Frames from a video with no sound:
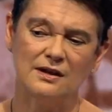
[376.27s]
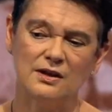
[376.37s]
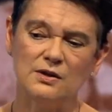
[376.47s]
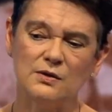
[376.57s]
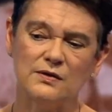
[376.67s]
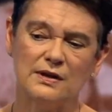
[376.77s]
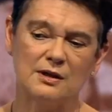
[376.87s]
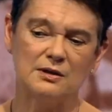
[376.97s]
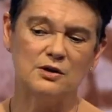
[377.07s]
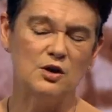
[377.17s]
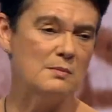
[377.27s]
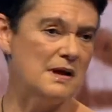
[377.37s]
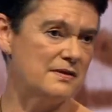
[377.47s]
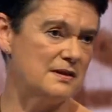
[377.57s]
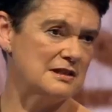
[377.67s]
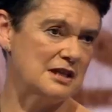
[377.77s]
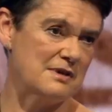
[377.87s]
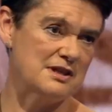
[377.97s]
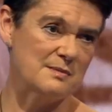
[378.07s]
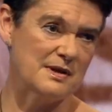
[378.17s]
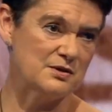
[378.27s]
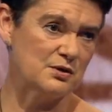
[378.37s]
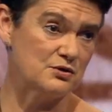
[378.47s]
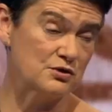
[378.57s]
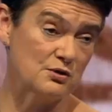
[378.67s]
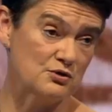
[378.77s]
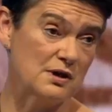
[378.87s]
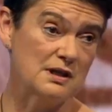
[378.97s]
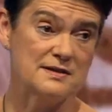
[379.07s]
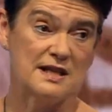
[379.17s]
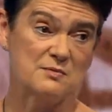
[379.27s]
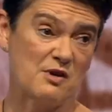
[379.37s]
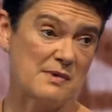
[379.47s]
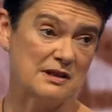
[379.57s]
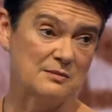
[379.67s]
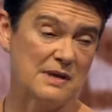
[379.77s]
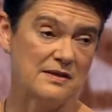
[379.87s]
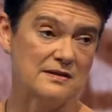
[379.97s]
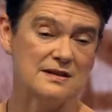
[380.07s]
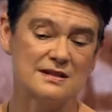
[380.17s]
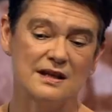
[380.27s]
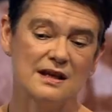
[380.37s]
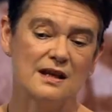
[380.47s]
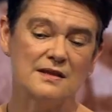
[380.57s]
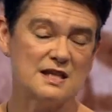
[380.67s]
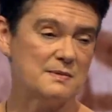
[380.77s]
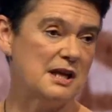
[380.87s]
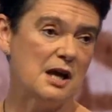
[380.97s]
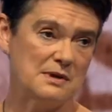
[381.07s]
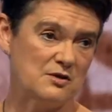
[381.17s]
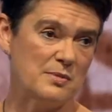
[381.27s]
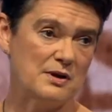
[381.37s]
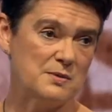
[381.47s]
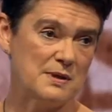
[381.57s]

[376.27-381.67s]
using new methods like randomised control trials, experimental methods, that's been happening for about